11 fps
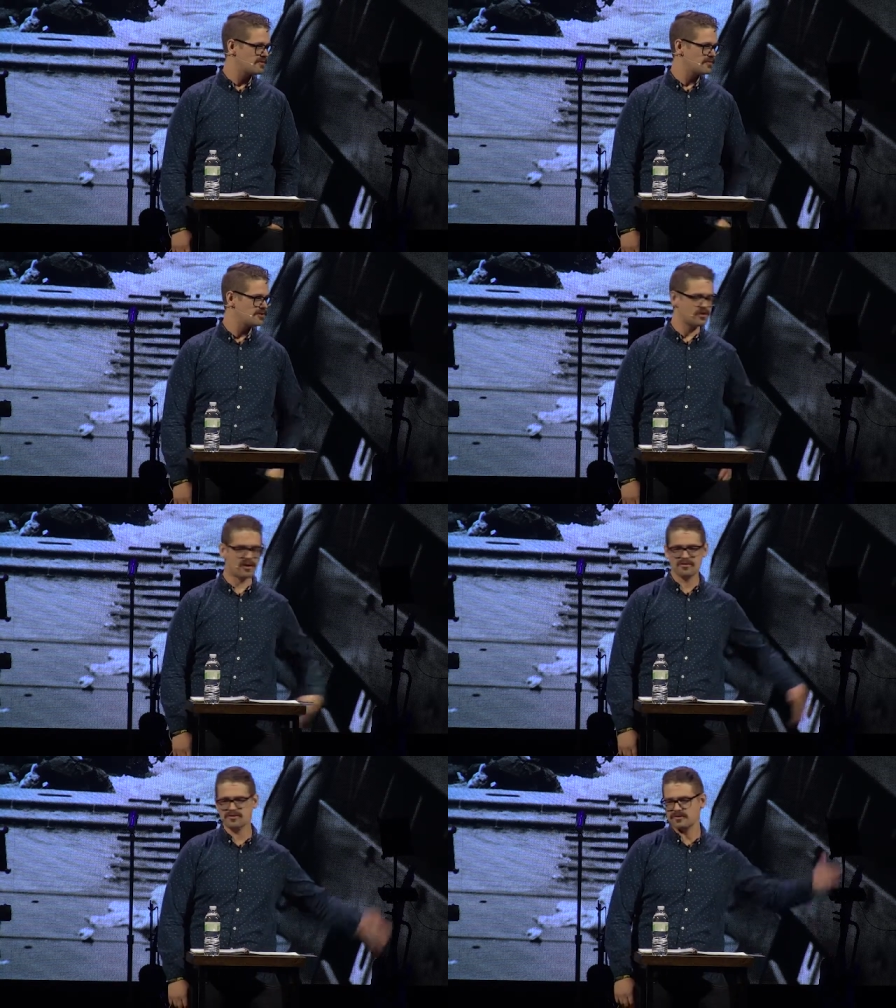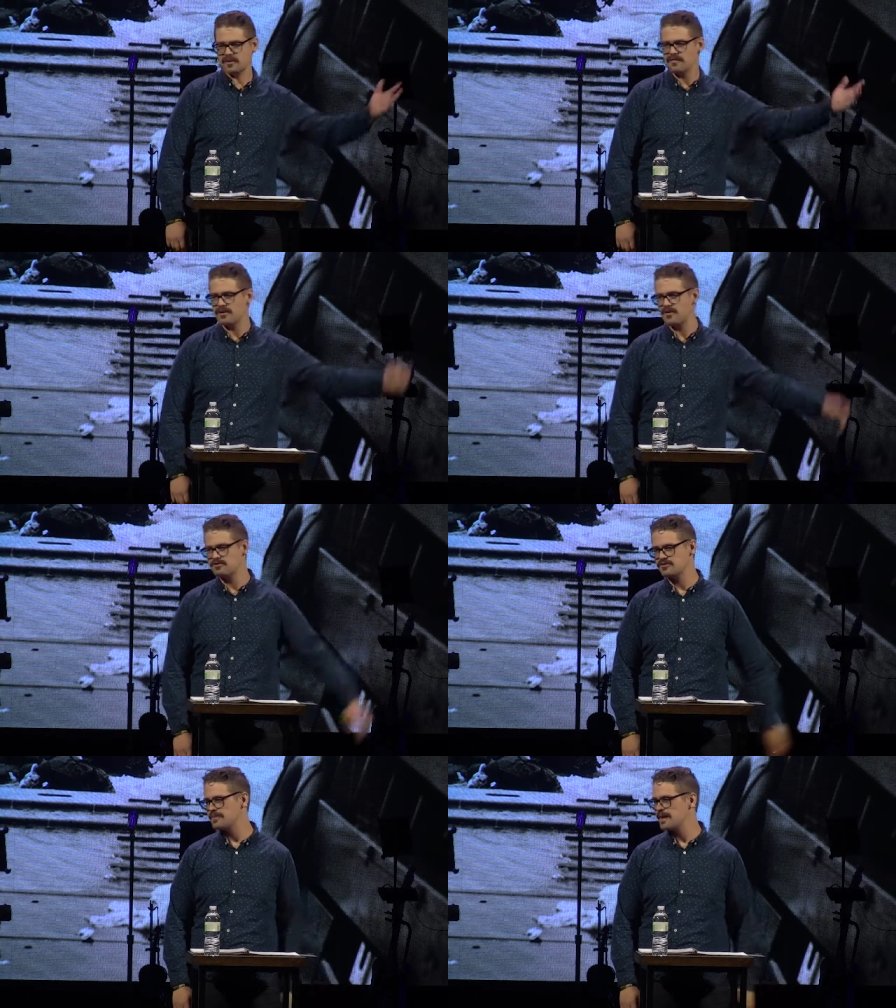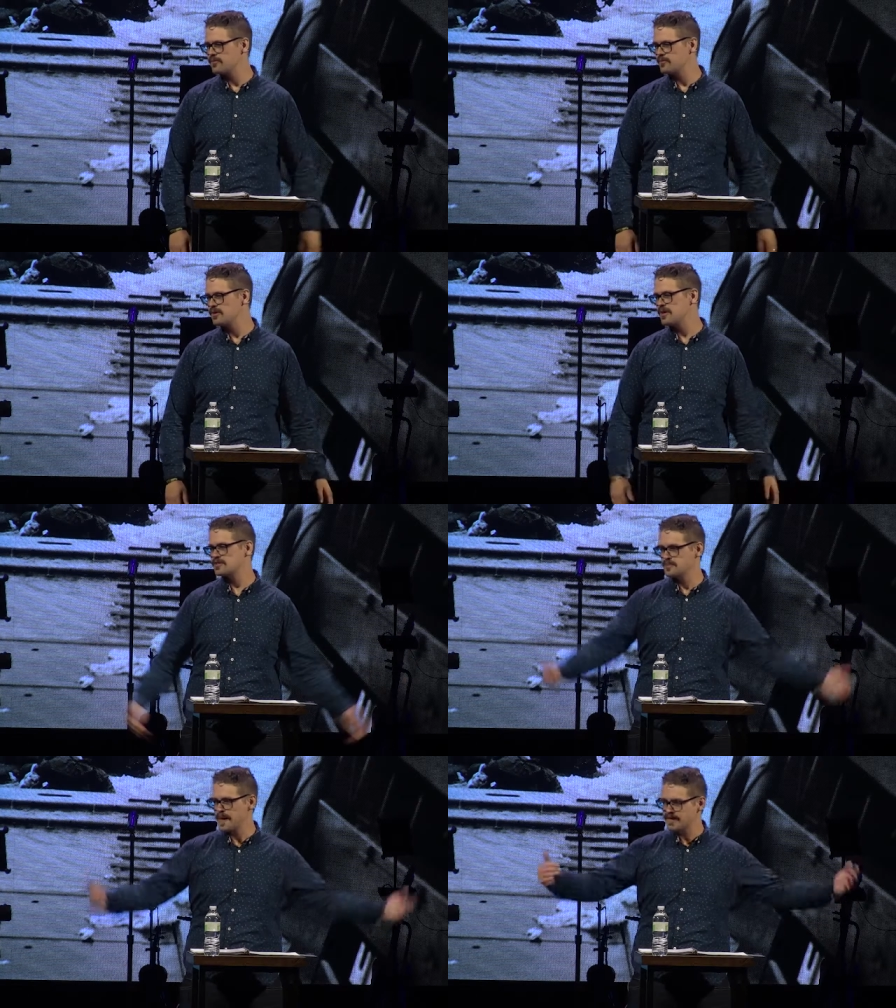We should also love those who maybe we
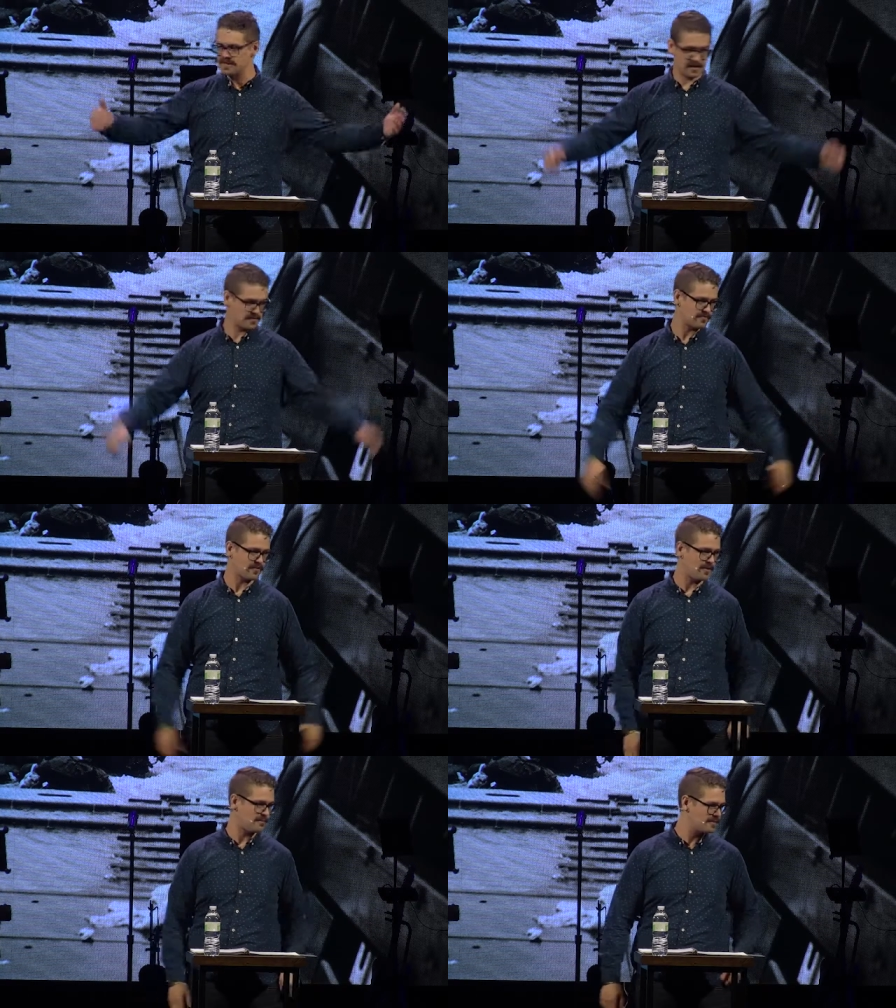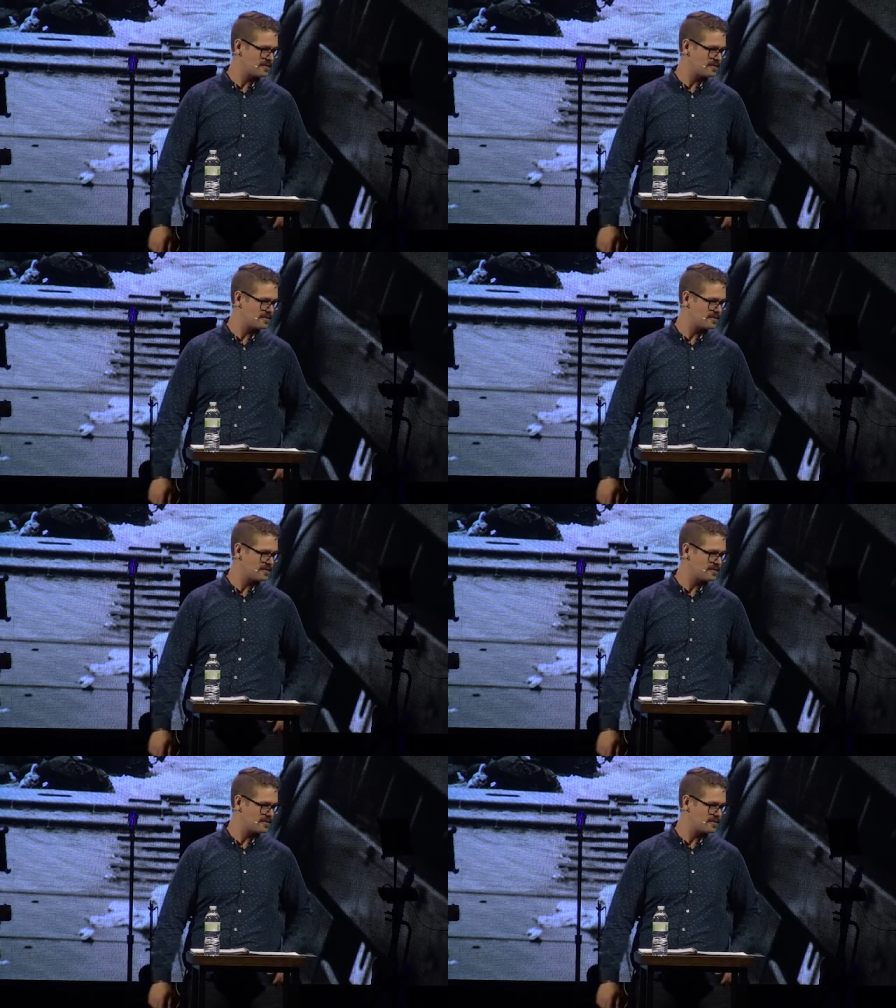expect things from.